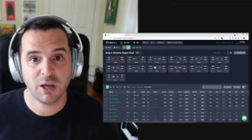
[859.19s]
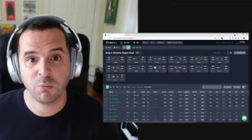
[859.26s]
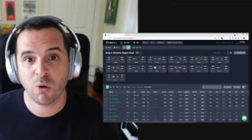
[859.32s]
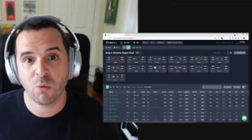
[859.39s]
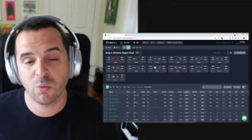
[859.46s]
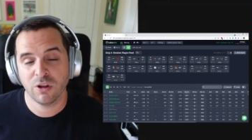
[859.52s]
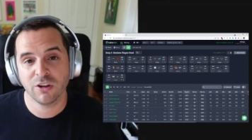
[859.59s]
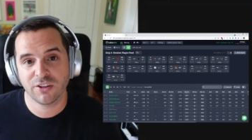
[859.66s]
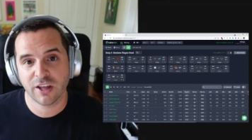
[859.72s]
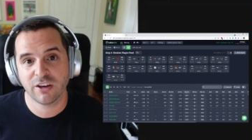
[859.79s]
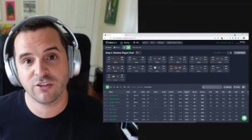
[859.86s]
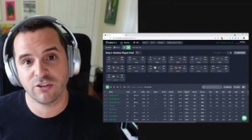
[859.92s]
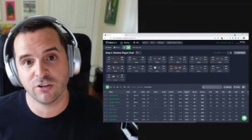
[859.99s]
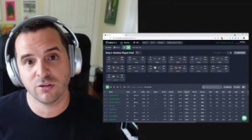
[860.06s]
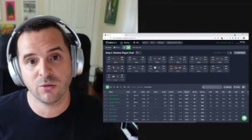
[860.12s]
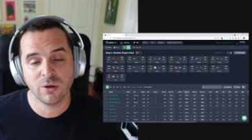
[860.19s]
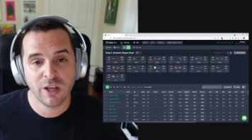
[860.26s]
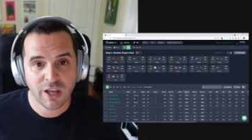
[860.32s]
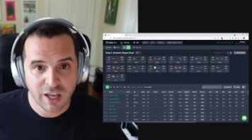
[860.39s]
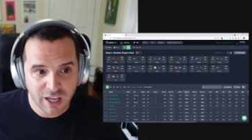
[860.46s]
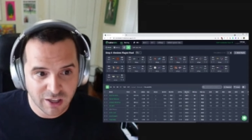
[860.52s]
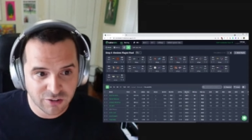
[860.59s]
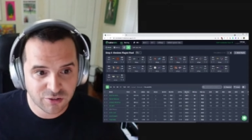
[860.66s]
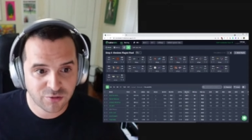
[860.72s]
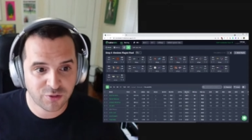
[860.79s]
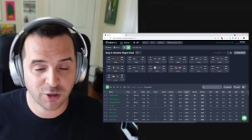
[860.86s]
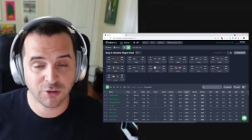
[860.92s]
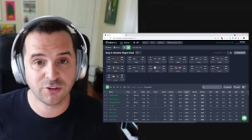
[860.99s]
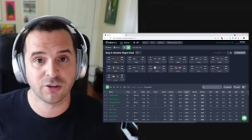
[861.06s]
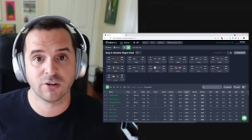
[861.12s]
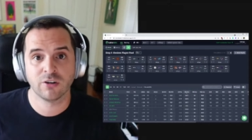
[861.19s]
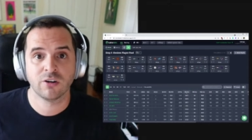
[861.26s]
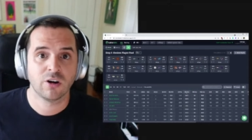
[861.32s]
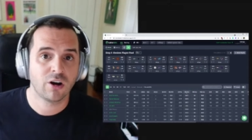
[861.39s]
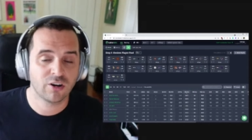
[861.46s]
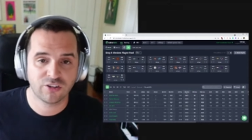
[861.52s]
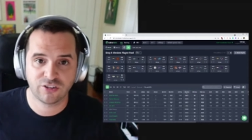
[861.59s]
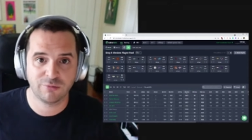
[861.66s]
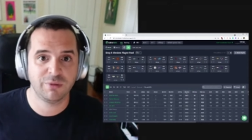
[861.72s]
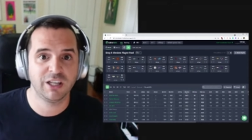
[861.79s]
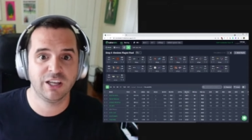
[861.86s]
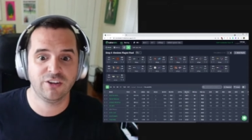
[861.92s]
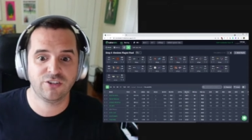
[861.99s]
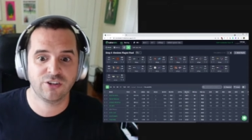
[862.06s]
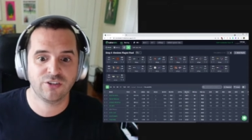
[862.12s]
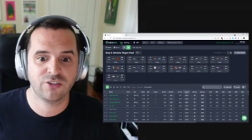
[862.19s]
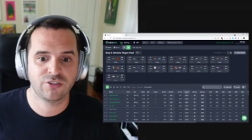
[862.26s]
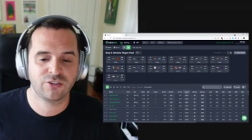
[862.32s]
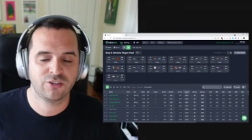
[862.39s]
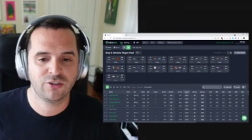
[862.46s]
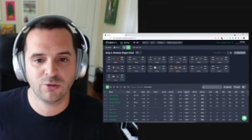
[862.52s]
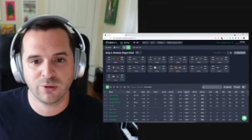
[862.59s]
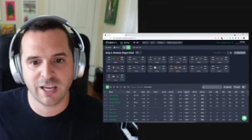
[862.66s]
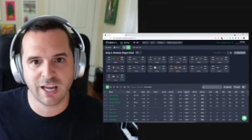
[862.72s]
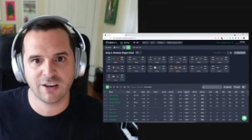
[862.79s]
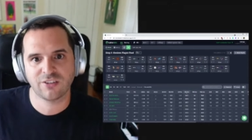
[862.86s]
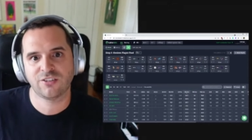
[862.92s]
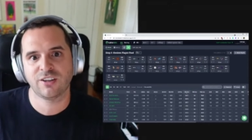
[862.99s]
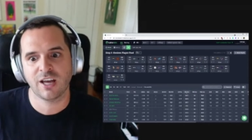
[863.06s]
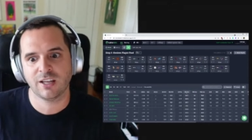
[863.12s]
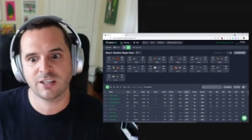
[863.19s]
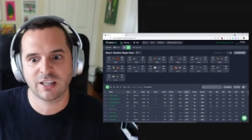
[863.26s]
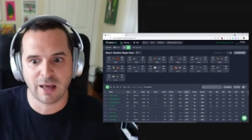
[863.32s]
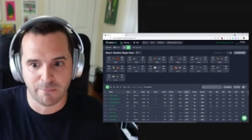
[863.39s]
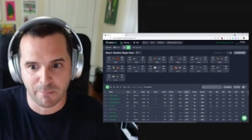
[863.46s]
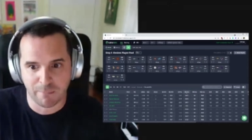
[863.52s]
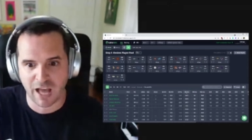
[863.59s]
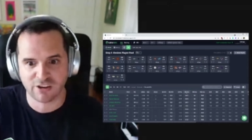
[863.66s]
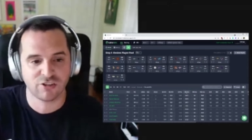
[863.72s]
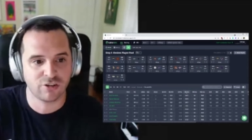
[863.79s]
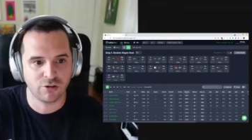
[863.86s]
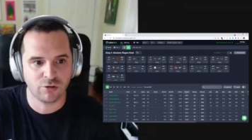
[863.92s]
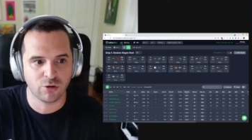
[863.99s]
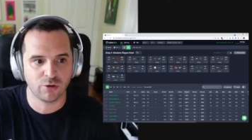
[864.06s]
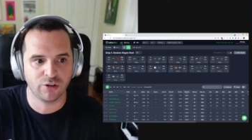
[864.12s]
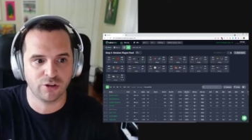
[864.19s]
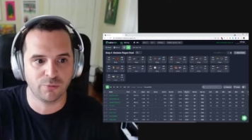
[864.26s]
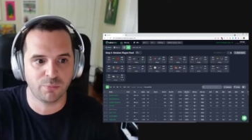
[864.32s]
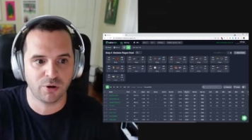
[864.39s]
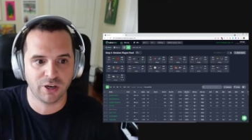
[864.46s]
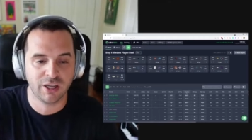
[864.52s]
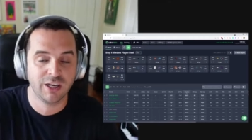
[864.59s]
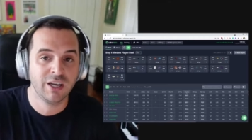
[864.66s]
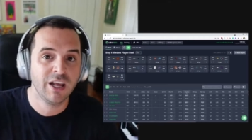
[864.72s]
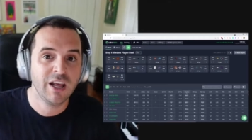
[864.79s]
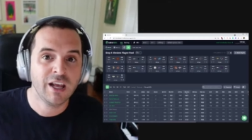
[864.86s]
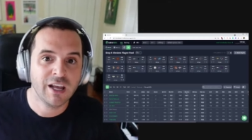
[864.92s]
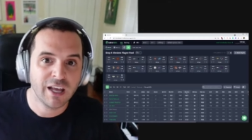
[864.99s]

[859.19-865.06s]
And what we'll then do is filter our simulations to get a set that matches the new total you put in